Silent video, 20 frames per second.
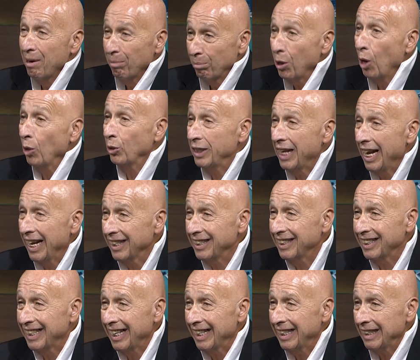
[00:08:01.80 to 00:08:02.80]

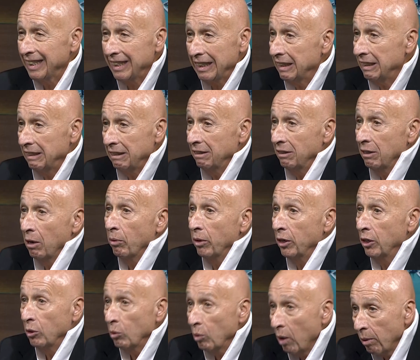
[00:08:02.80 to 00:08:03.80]
protests, and no one
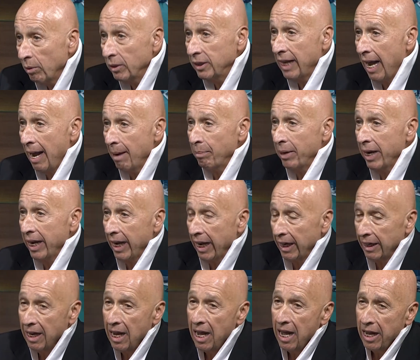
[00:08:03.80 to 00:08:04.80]
knew what was happening,
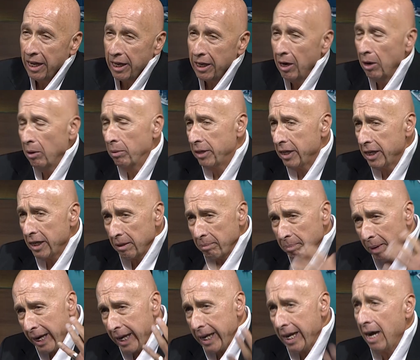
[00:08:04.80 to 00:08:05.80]
and the
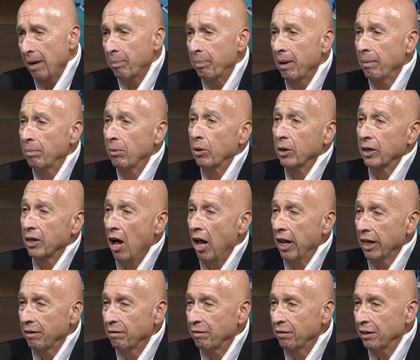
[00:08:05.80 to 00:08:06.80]
many young people were
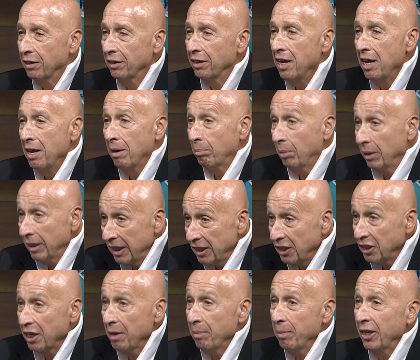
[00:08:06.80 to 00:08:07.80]
calling for police
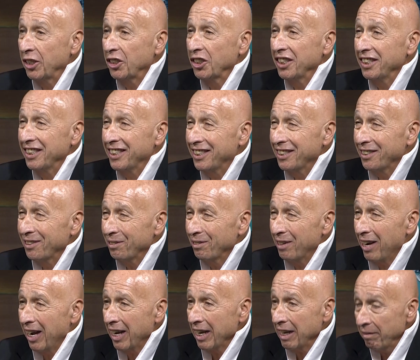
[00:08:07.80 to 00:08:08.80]
commission to
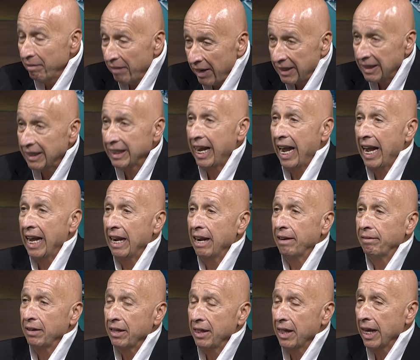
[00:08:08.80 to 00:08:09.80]
investigate
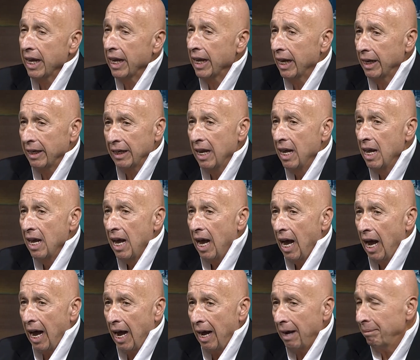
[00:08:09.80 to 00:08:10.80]
everything, and
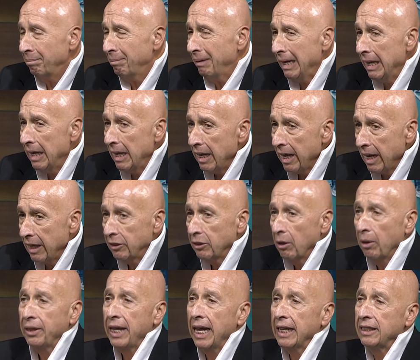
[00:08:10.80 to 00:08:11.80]

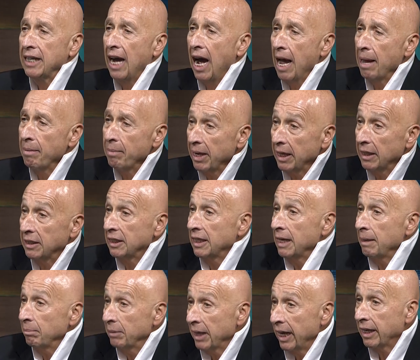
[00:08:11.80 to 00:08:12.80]
so at that time it
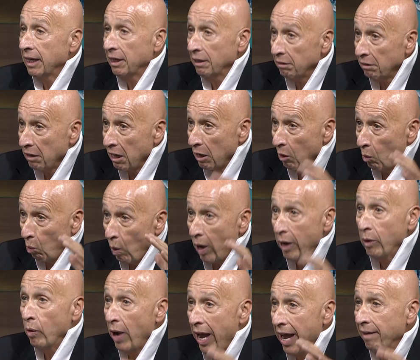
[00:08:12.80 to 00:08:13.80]
seemed like
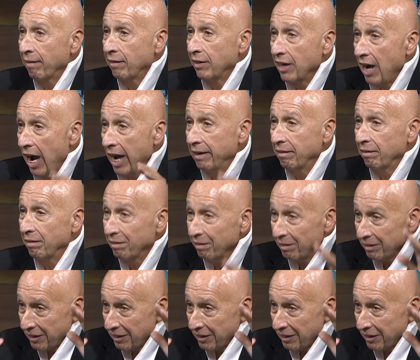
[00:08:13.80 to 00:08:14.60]
one way of kind of